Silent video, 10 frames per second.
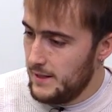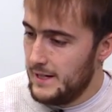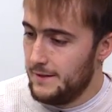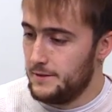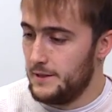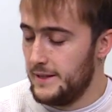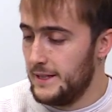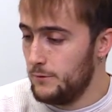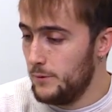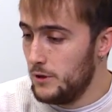After
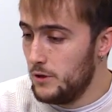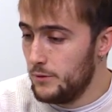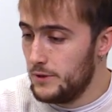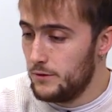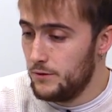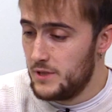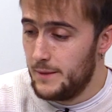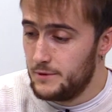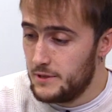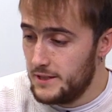that, we will go into
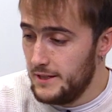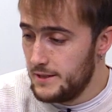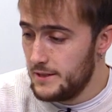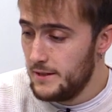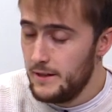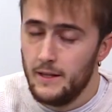chapter 6.